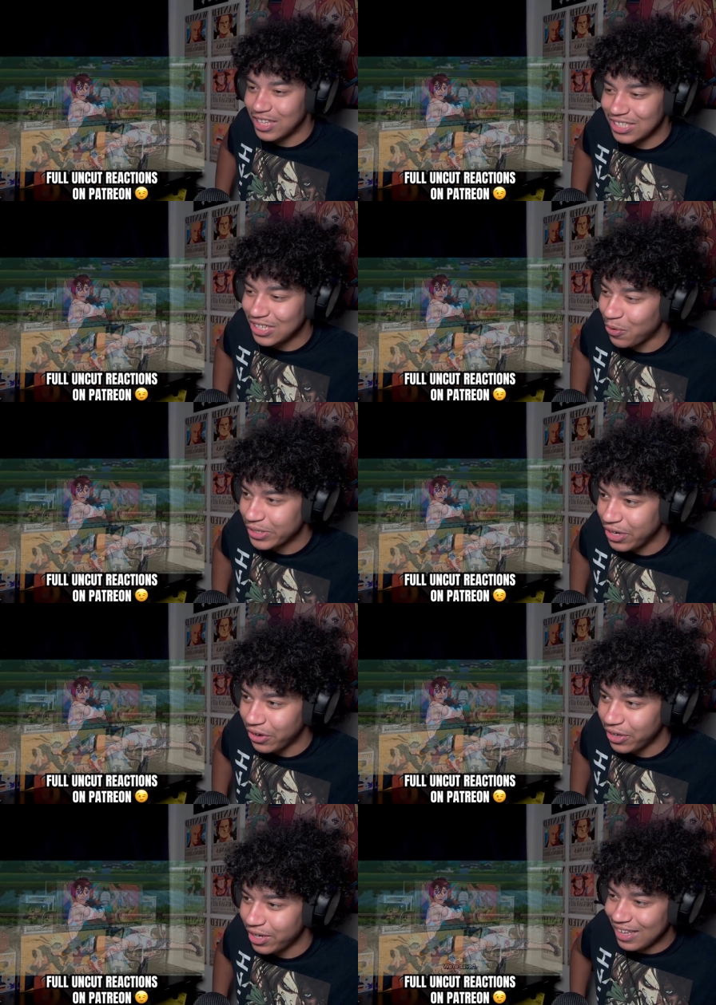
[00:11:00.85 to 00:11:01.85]
This show is
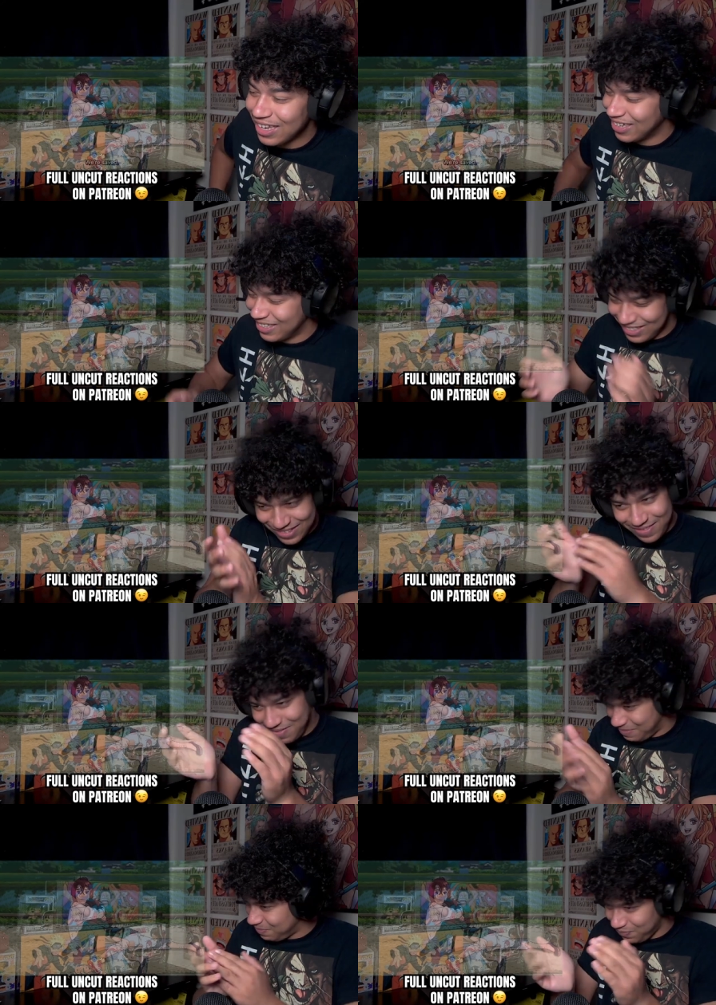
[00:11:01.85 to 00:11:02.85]
good. Dude.
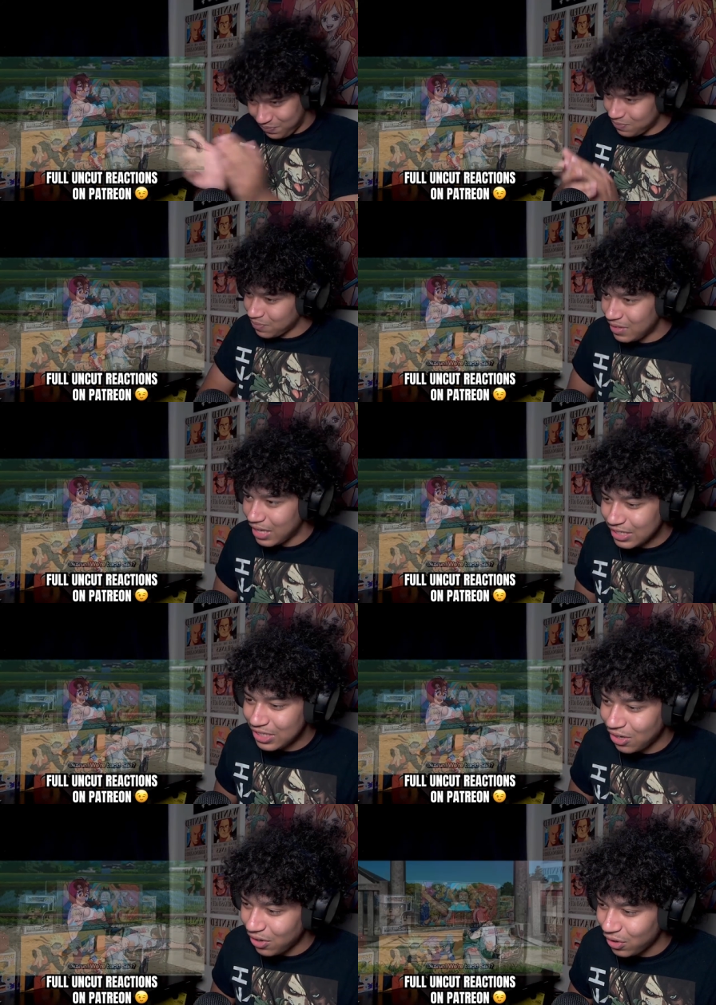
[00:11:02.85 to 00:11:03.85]
Yes,
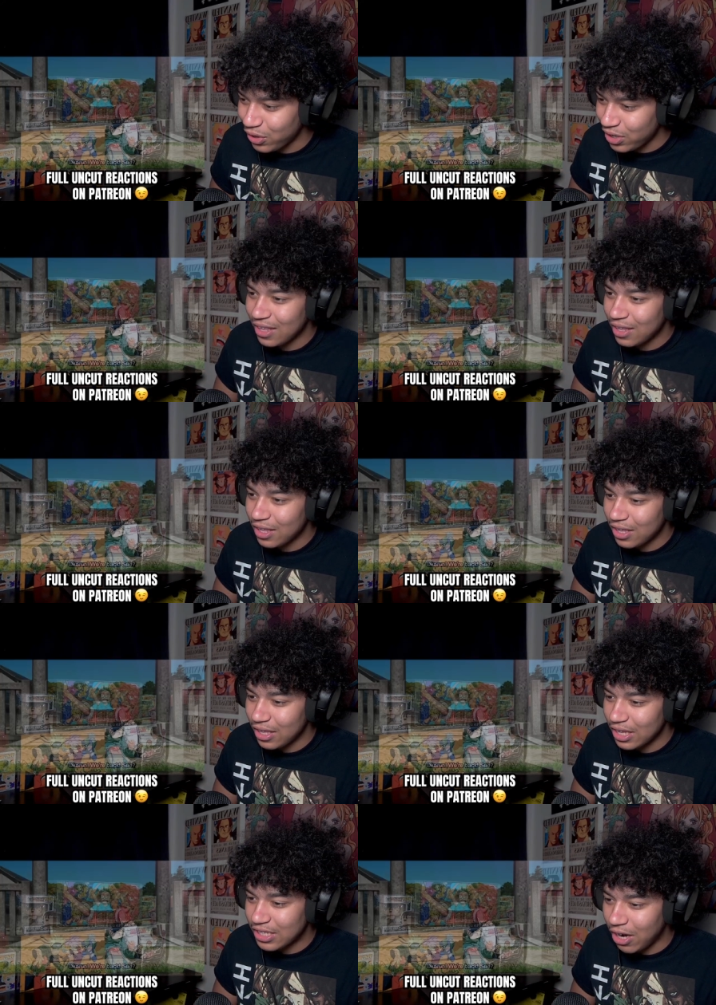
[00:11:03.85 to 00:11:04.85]
sir.
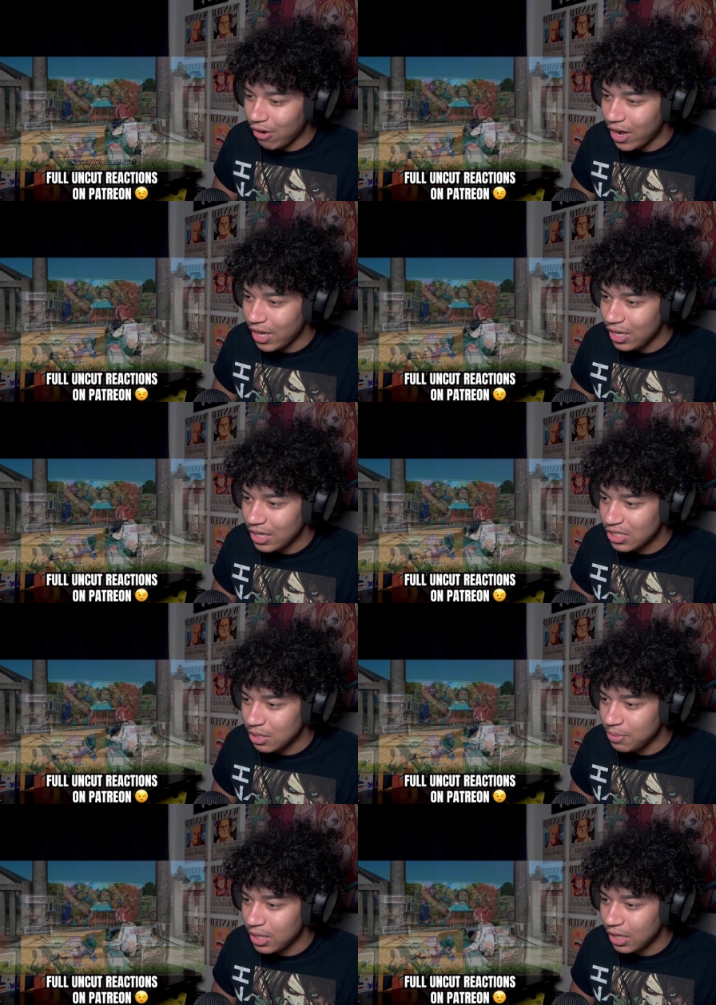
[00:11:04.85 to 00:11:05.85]
Is he alright? He's
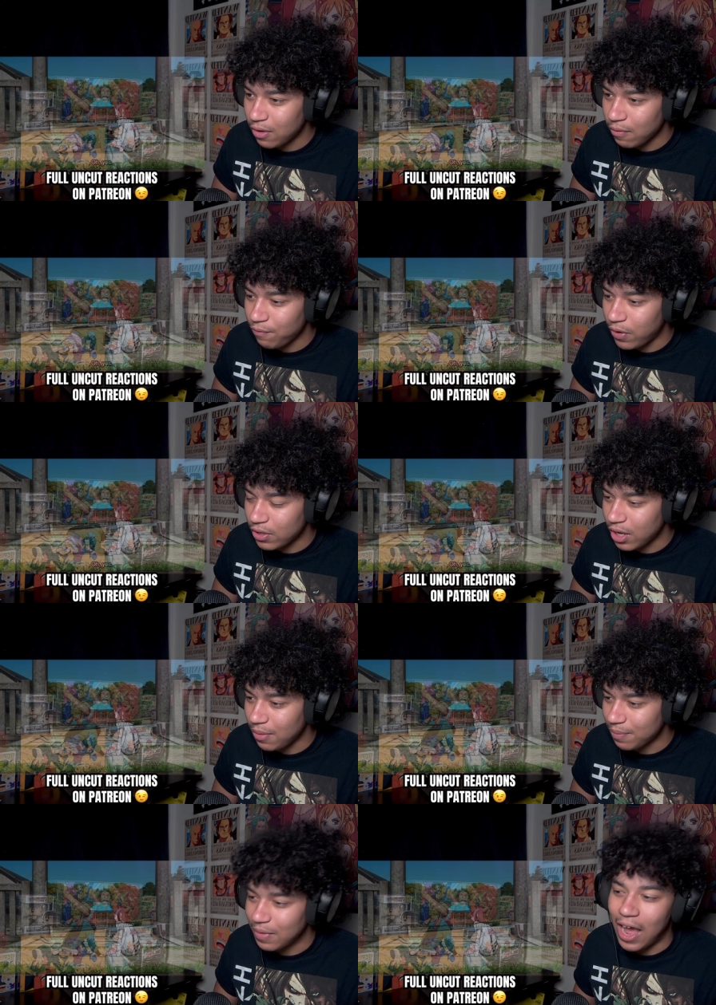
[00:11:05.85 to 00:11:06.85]
gonna be like, fucked
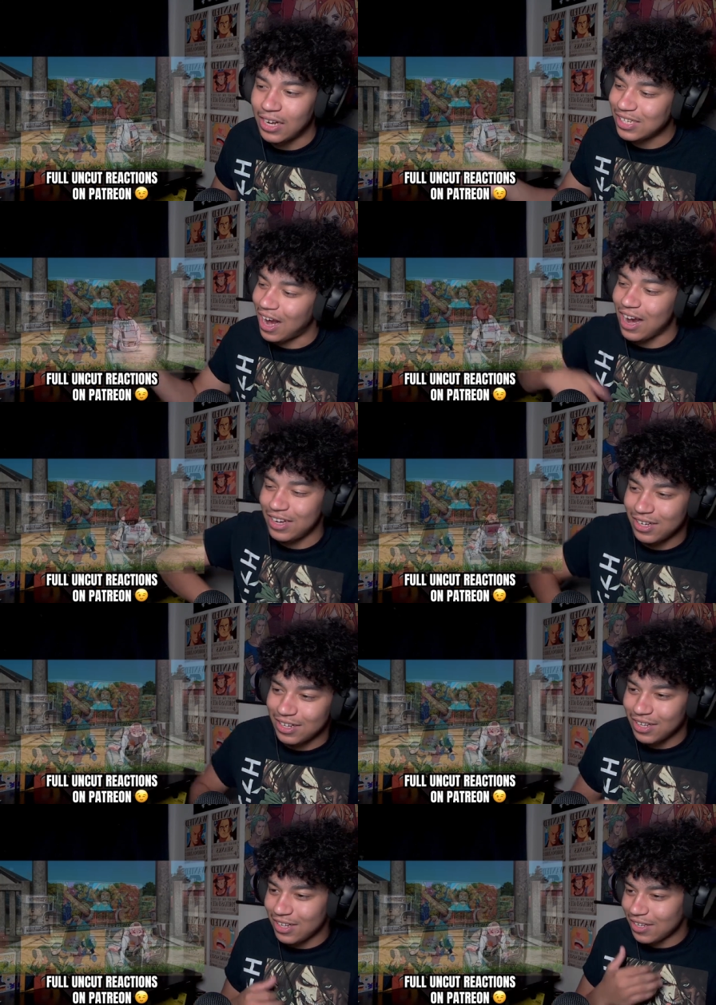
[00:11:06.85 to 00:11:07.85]
up? Nah, he's alright.
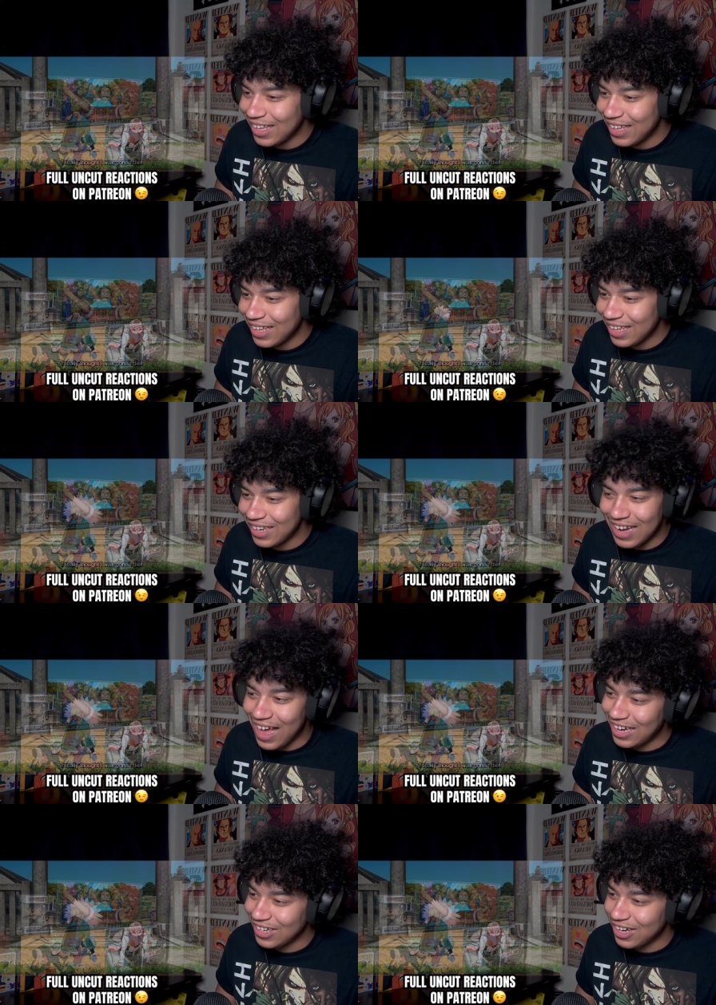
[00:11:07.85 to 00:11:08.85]

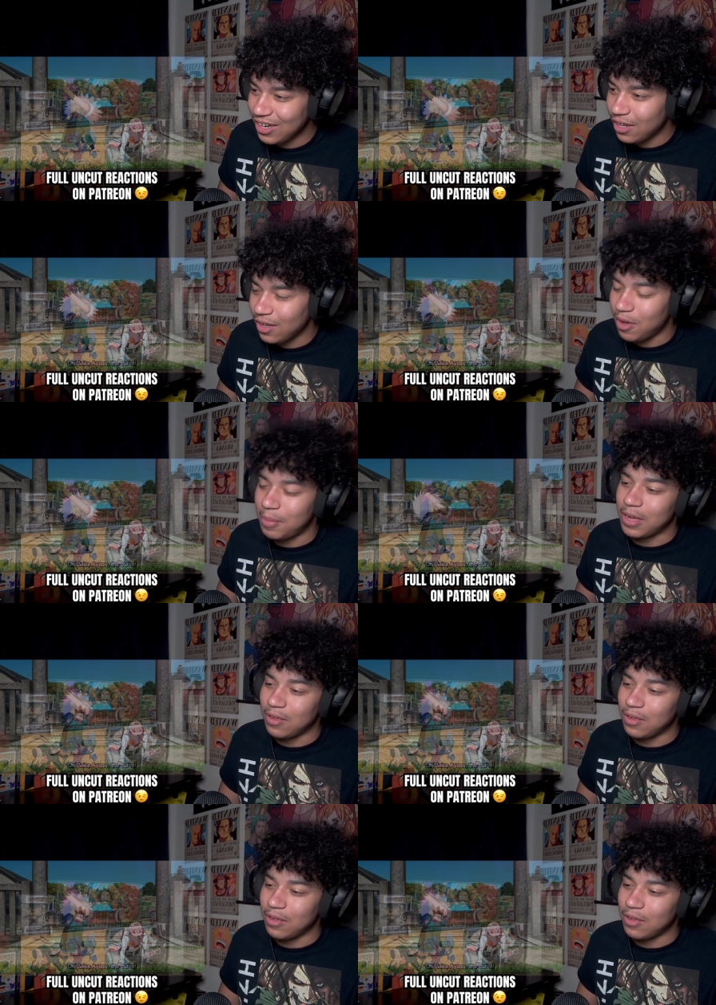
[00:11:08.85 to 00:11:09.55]
Nah, you're good. Oh my.